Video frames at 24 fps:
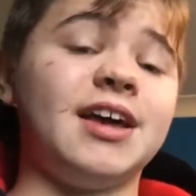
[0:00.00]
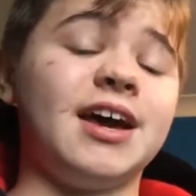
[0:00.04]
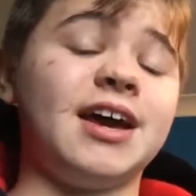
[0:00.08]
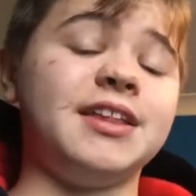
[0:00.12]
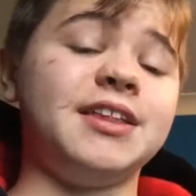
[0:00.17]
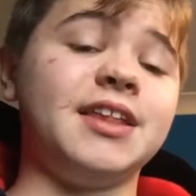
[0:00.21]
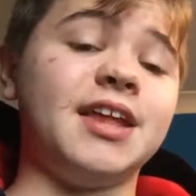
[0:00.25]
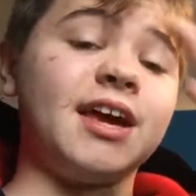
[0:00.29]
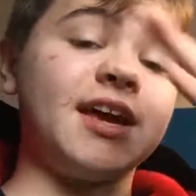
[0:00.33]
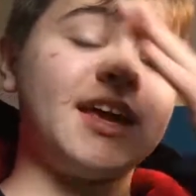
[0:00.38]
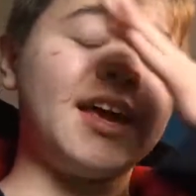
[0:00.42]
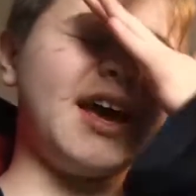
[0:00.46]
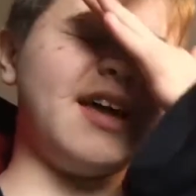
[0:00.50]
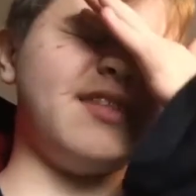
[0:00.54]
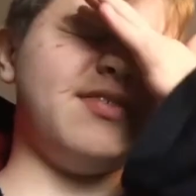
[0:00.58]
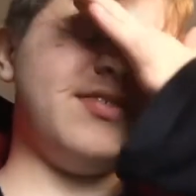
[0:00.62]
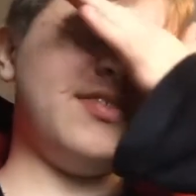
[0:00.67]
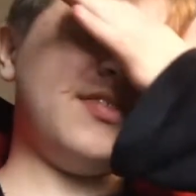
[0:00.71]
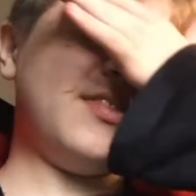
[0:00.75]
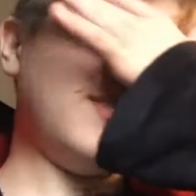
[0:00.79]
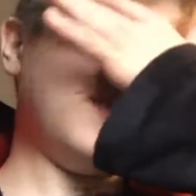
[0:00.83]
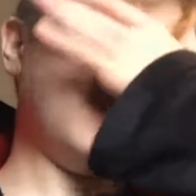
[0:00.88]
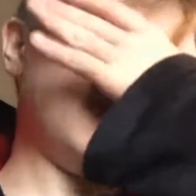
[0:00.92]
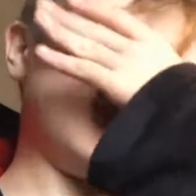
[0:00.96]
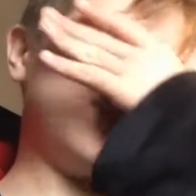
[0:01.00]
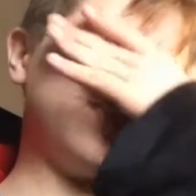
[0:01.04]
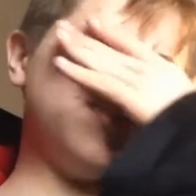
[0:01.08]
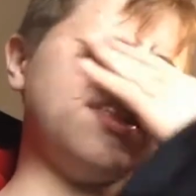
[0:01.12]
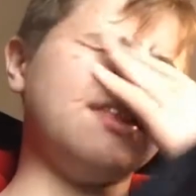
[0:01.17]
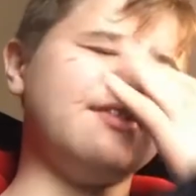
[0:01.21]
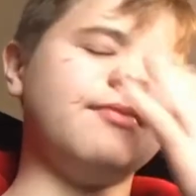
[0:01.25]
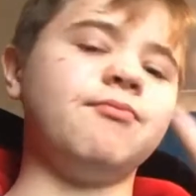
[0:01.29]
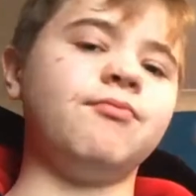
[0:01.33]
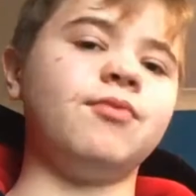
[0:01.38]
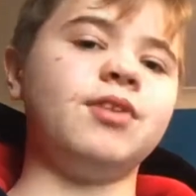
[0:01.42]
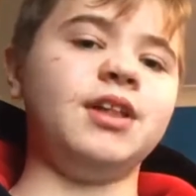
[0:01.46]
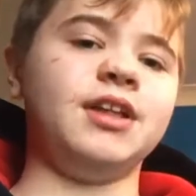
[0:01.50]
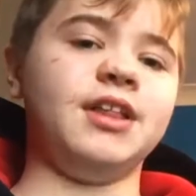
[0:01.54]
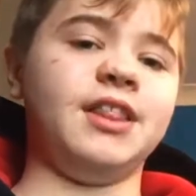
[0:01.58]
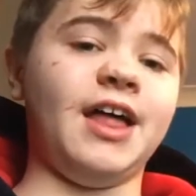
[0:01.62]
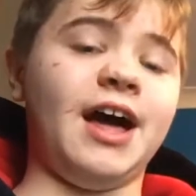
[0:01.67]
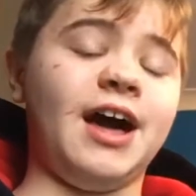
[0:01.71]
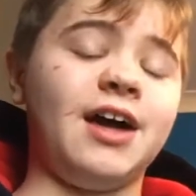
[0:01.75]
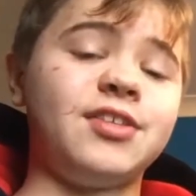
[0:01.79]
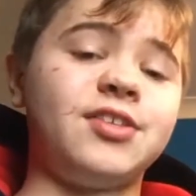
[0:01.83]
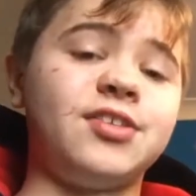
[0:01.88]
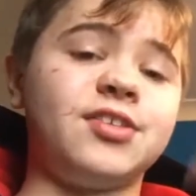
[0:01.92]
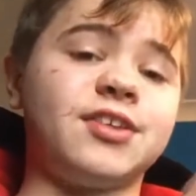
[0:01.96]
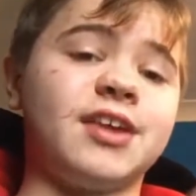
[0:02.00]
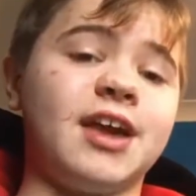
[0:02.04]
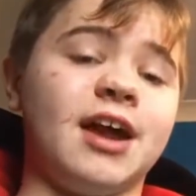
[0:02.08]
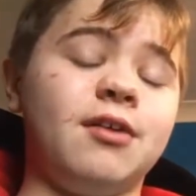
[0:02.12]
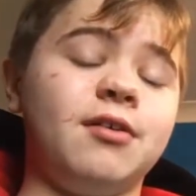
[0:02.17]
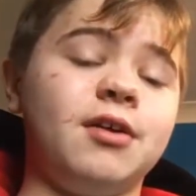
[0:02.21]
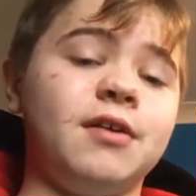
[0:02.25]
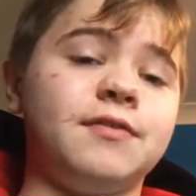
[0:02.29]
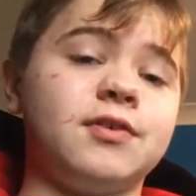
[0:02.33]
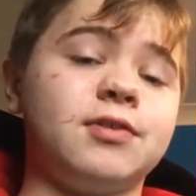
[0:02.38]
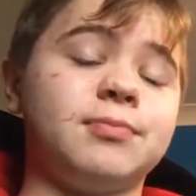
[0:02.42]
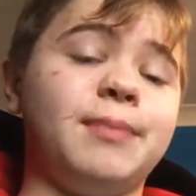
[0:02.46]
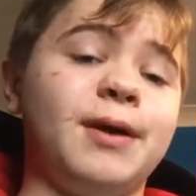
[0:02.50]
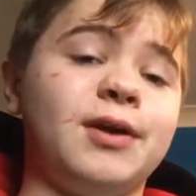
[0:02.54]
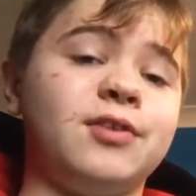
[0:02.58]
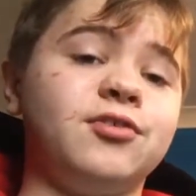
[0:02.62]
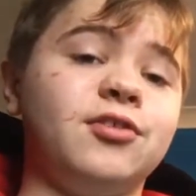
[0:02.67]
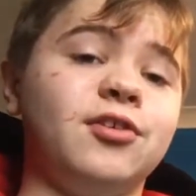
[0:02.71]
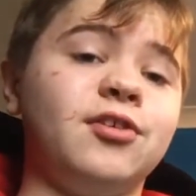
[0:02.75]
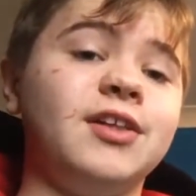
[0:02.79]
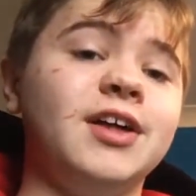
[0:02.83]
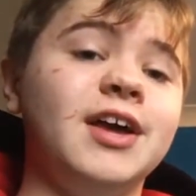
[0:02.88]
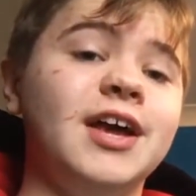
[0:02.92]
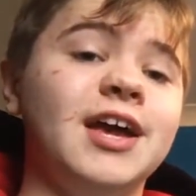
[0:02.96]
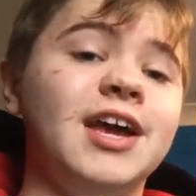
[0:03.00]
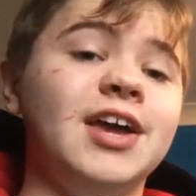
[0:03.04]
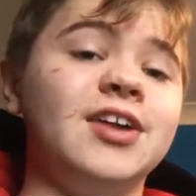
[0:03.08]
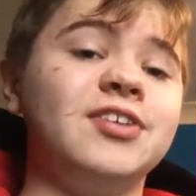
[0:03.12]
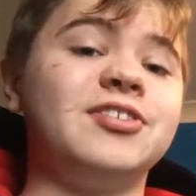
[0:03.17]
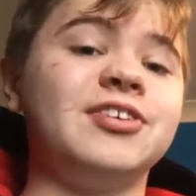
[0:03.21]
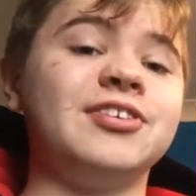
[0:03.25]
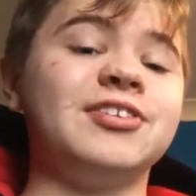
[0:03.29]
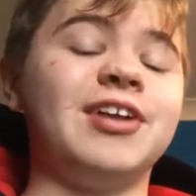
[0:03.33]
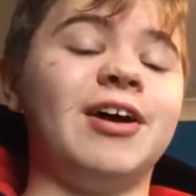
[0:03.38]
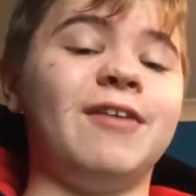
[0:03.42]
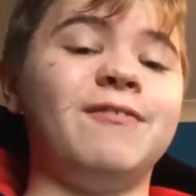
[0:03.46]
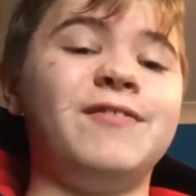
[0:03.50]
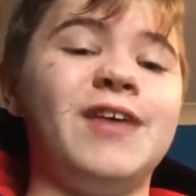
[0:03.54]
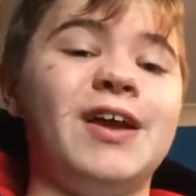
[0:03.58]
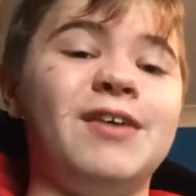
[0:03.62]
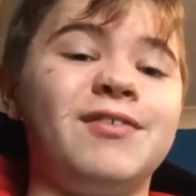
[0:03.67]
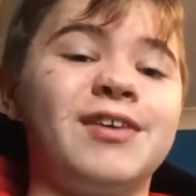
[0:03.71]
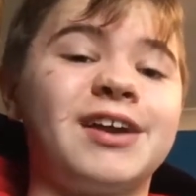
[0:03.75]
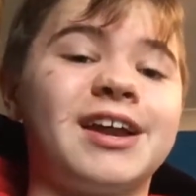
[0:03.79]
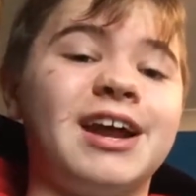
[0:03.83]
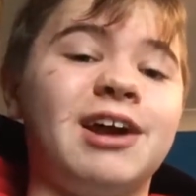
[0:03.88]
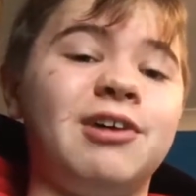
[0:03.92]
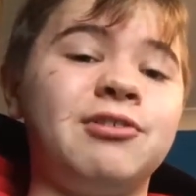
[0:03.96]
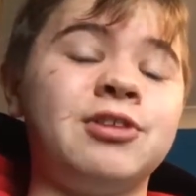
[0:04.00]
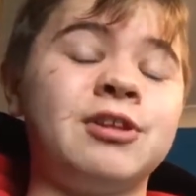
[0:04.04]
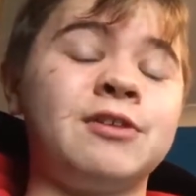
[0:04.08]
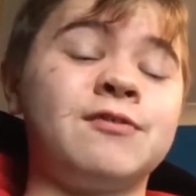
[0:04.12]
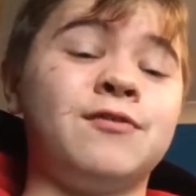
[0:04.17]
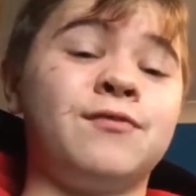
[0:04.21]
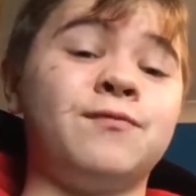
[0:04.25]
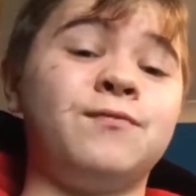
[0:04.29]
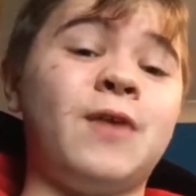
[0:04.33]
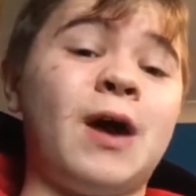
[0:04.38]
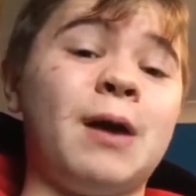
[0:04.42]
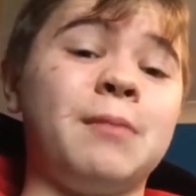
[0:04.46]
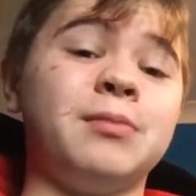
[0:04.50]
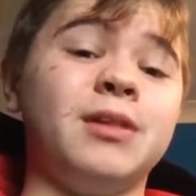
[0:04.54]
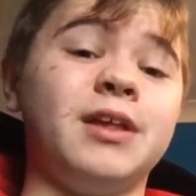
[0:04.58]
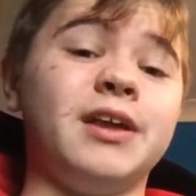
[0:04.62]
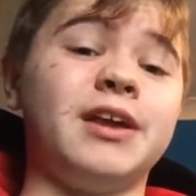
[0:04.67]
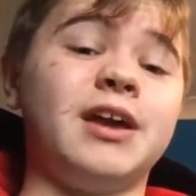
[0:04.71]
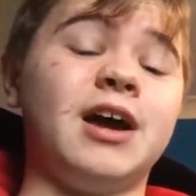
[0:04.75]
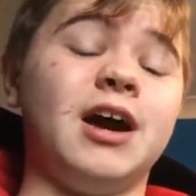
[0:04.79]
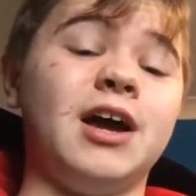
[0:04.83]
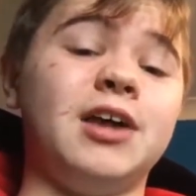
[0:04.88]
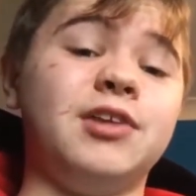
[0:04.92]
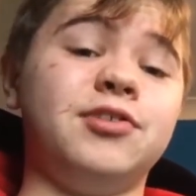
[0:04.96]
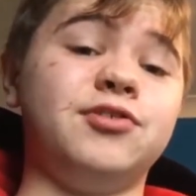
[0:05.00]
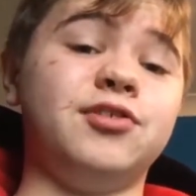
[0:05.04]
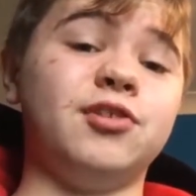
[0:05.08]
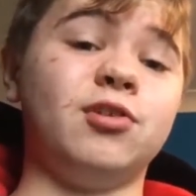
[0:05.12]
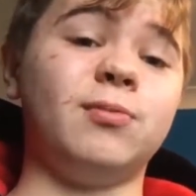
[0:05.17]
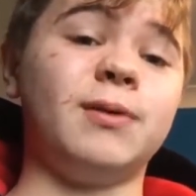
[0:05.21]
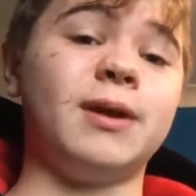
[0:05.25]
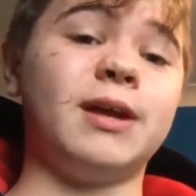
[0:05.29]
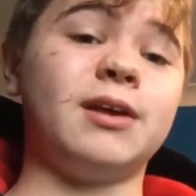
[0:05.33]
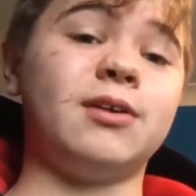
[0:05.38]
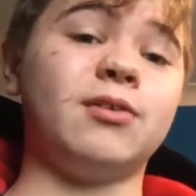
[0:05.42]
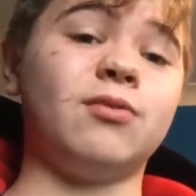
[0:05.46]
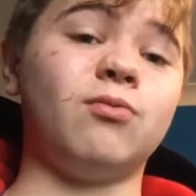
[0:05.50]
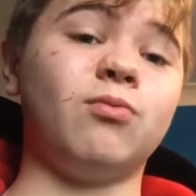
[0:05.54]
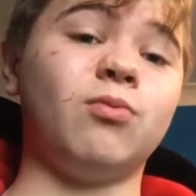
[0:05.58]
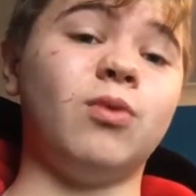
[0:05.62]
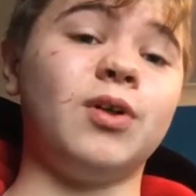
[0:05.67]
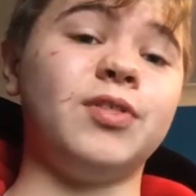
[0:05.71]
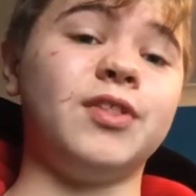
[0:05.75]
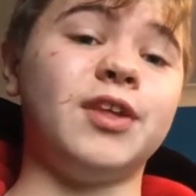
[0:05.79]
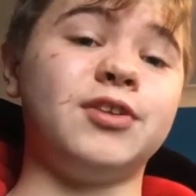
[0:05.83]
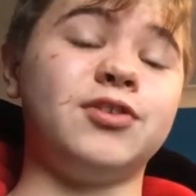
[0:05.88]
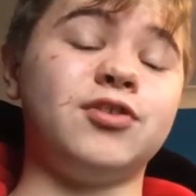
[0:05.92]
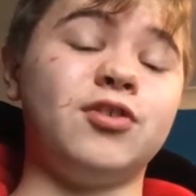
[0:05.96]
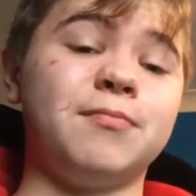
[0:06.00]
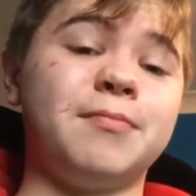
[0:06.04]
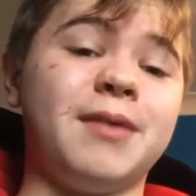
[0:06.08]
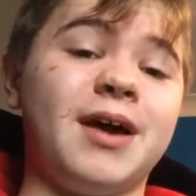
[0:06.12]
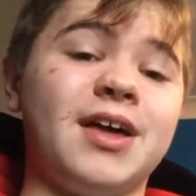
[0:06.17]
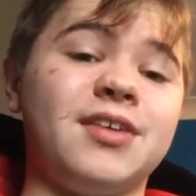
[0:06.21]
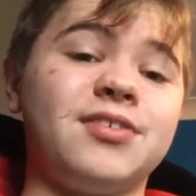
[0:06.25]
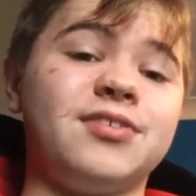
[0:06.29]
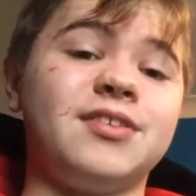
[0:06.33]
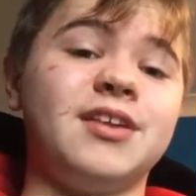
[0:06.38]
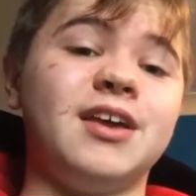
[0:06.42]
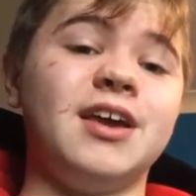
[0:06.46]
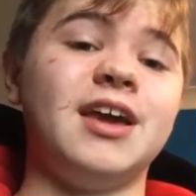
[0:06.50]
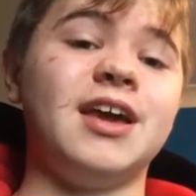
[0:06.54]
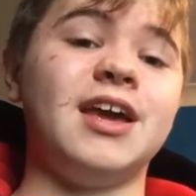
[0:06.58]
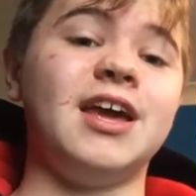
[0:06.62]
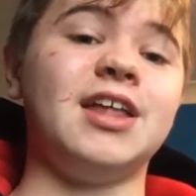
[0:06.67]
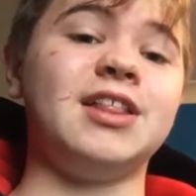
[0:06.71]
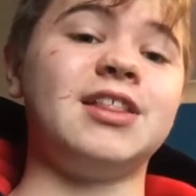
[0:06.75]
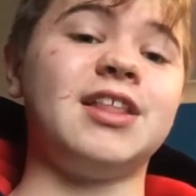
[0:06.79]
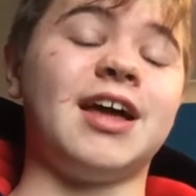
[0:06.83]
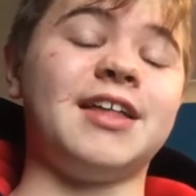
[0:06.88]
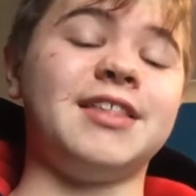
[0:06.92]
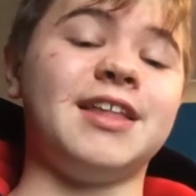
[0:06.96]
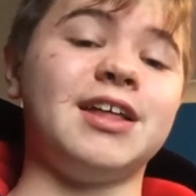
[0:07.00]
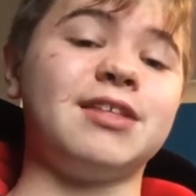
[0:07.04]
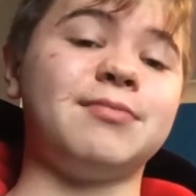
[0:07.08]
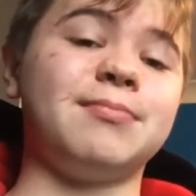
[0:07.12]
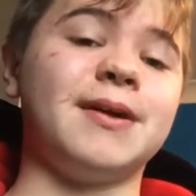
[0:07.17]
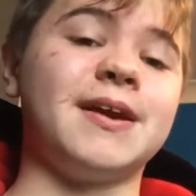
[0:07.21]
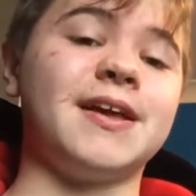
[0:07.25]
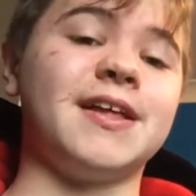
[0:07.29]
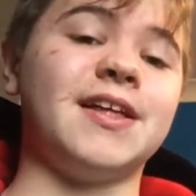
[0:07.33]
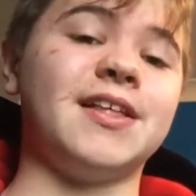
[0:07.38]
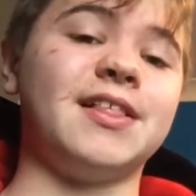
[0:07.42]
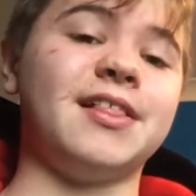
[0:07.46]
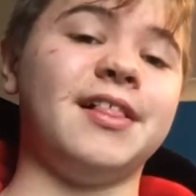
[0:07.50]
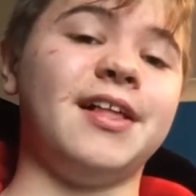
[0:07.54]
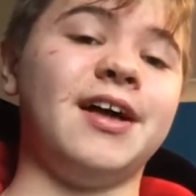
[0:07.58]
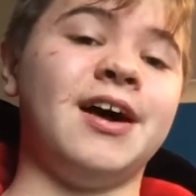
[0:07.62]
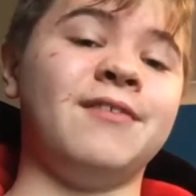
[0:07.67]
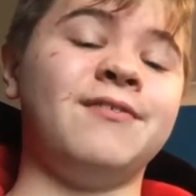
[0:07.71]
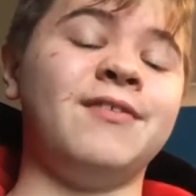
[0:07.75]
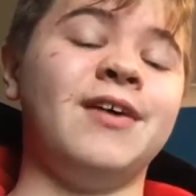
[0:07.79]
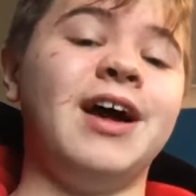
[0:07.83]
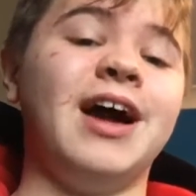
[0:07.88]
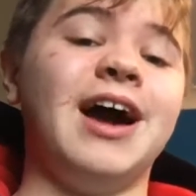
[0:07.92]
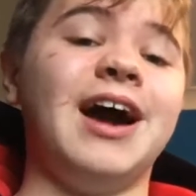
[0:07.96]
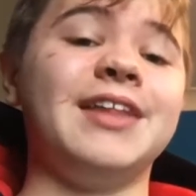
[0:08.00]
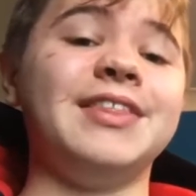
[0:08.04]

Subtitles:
And again, this isn't really that scary of a special, it's just our favourite characters from Family Guy doing what they do best, and that's making us laugh.